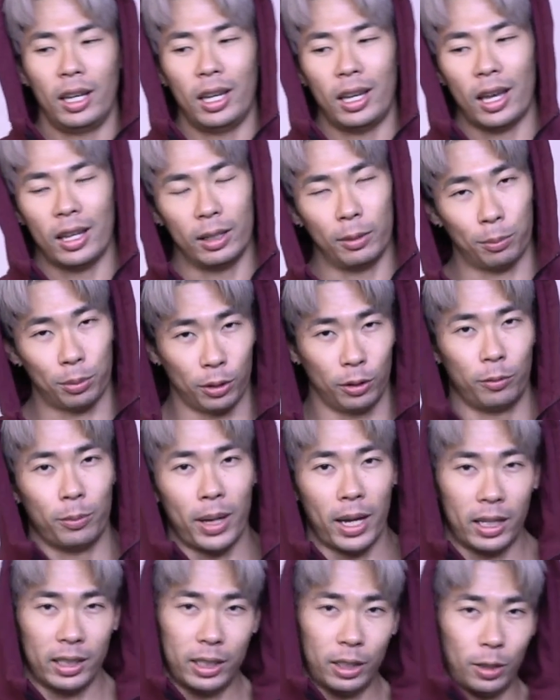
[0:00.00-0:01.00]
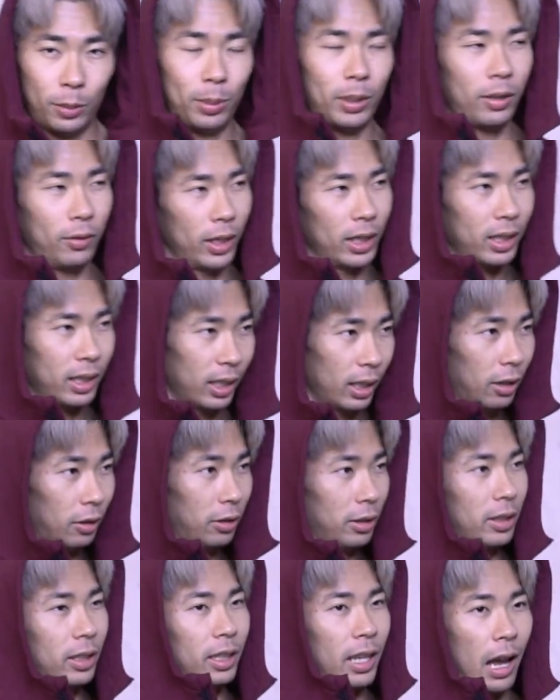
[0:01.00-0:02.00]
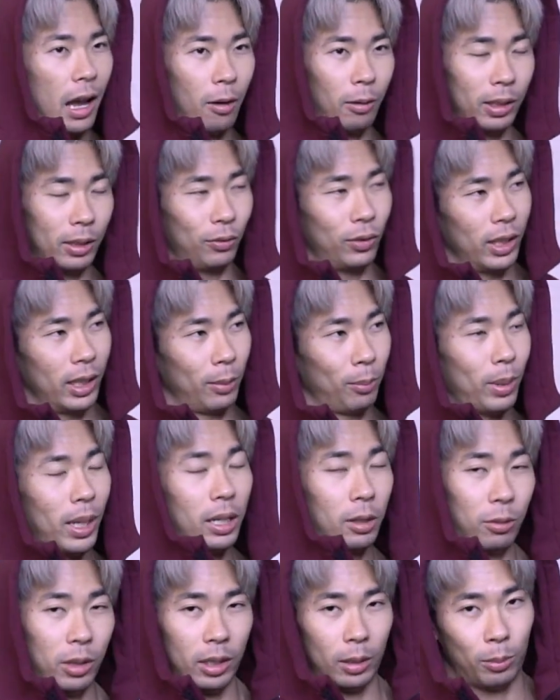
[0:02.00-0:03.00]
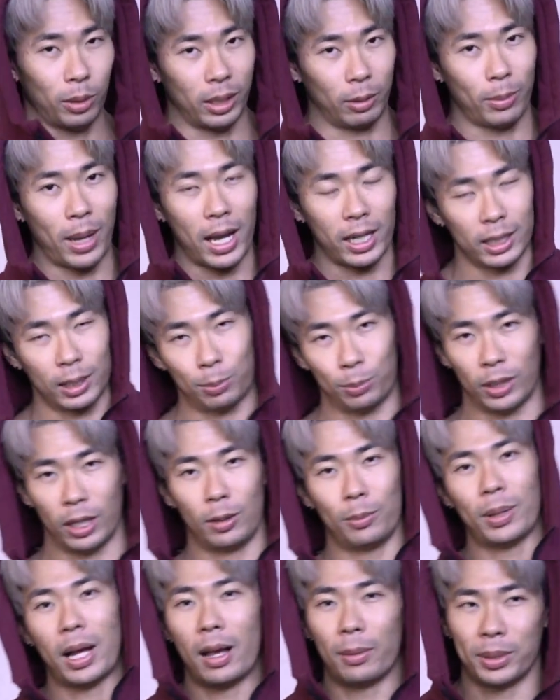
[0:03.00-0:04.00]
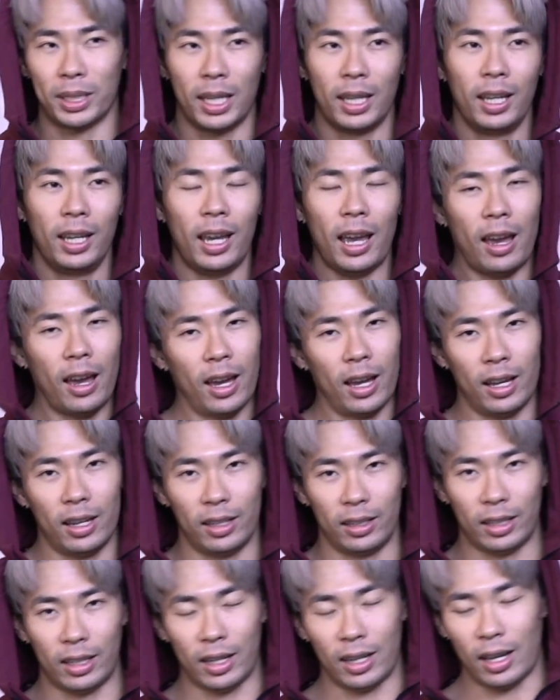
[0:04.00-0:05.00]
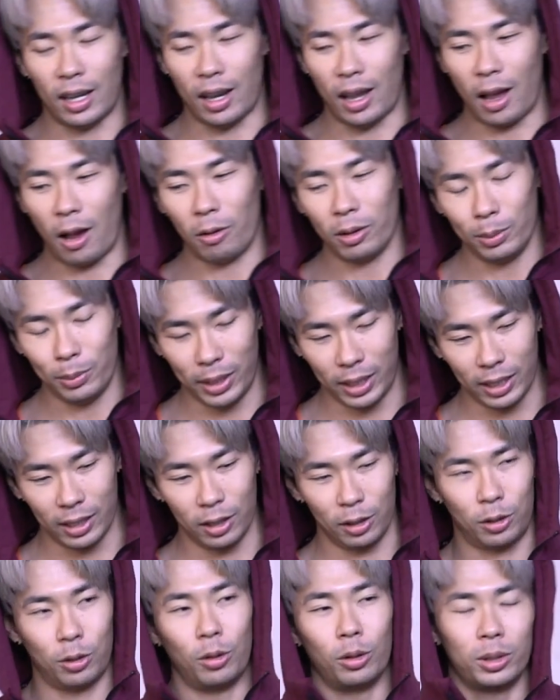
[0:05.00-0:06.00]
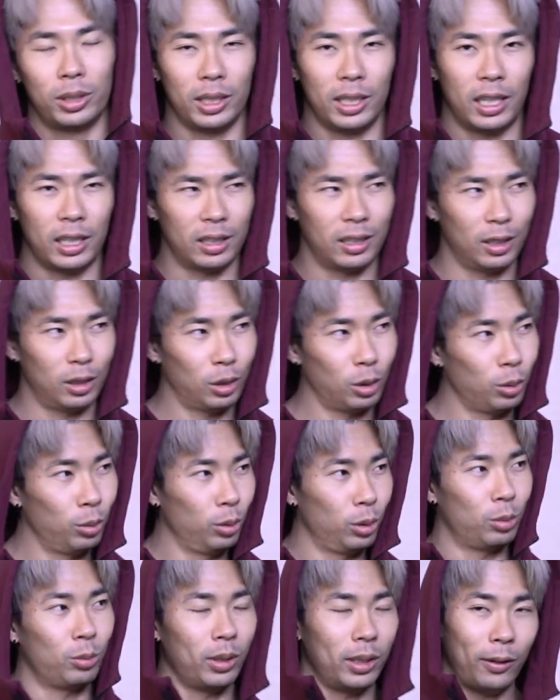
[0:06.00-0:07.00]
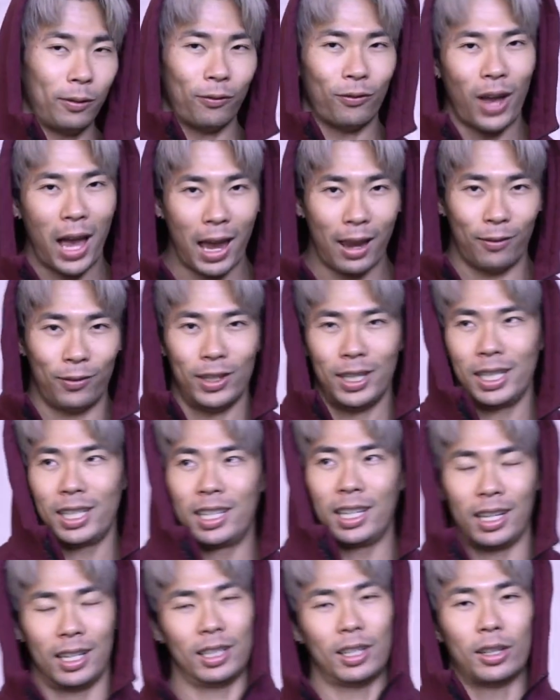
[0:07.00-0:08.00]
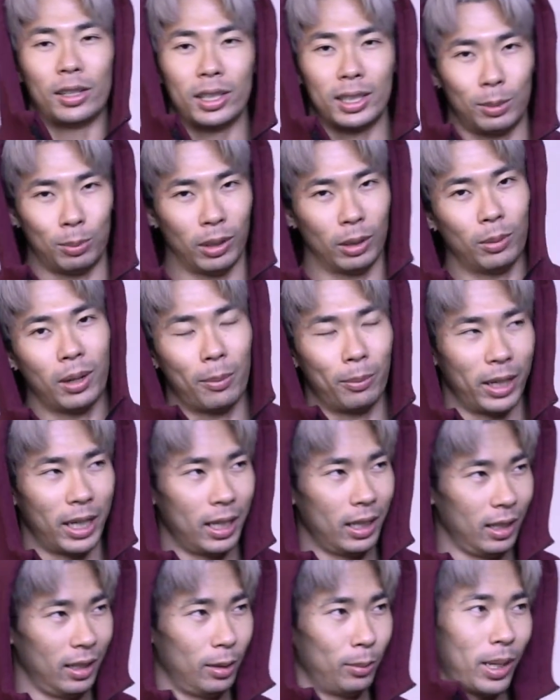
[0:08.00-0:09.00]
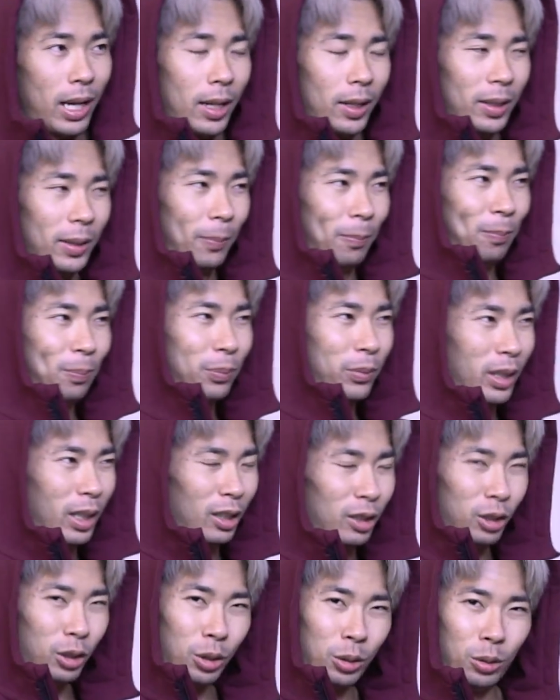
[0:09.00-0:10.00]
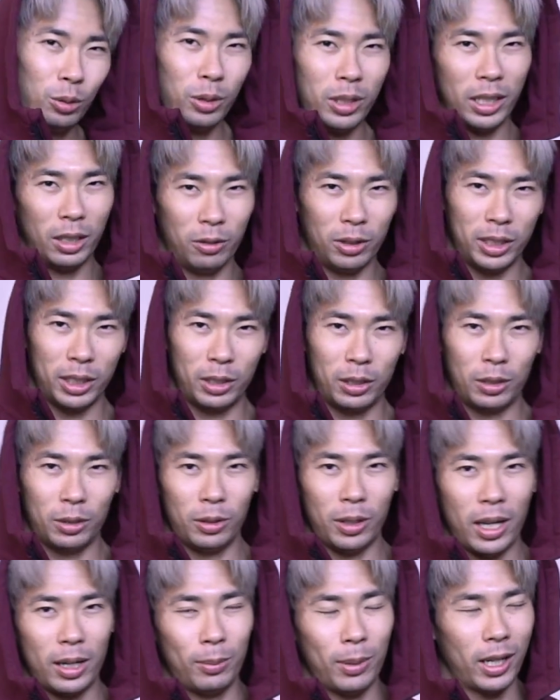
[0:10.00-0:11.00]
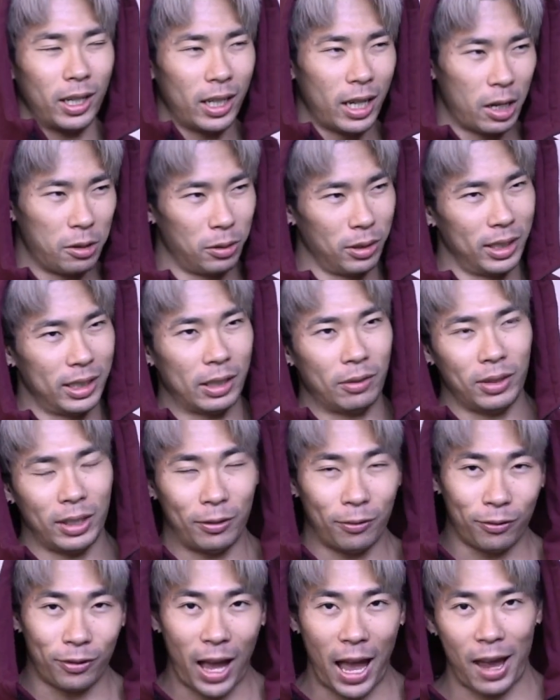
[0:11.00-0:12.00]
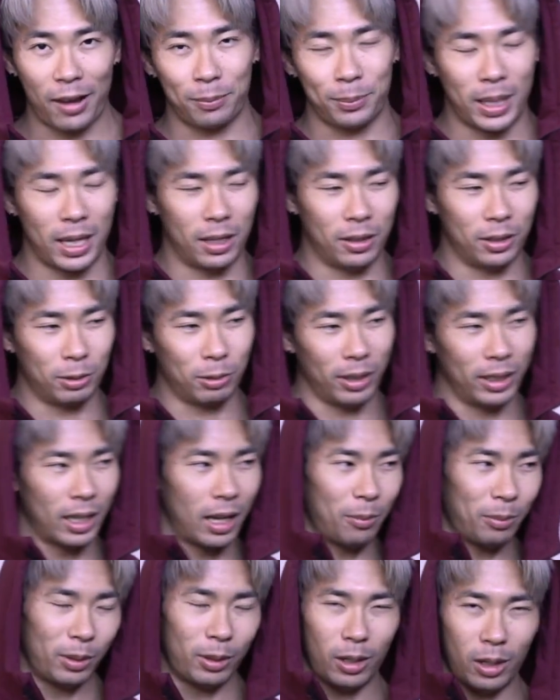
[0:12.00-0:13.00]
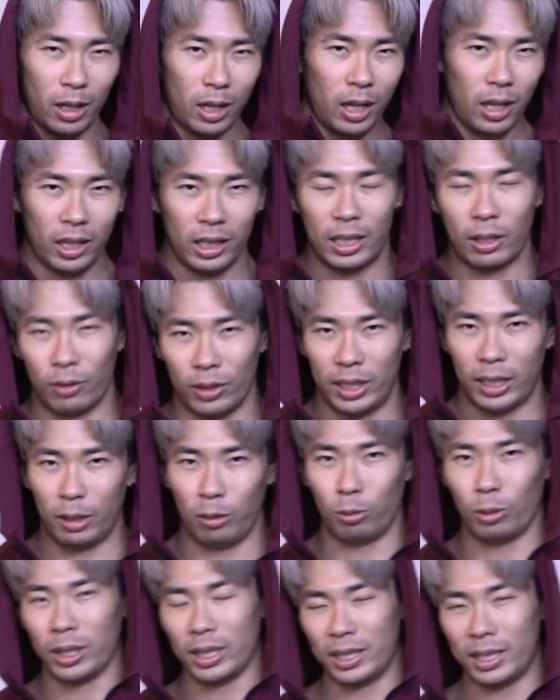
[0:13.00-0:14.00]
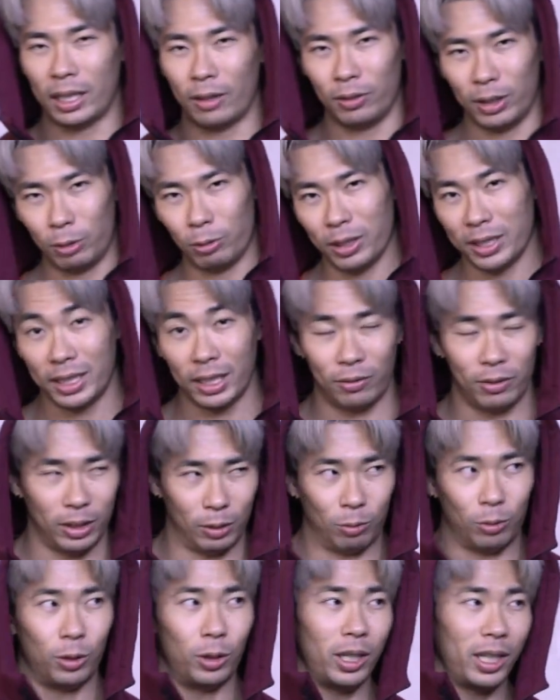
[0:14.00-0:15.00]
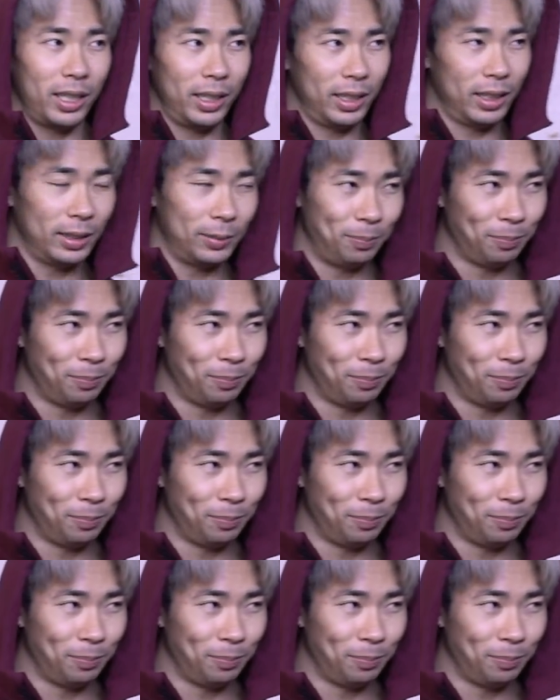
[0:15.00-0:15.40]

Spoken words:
and improve my anterior pelvic tilt. Now it's feeling better. We're gonna bring back spirit bombs, and I wanna make it a goal to get to 225 again on the spirit bomb. I hit it about 2 years ago at about 175 pounds. Right now I'm give or take 170, 171.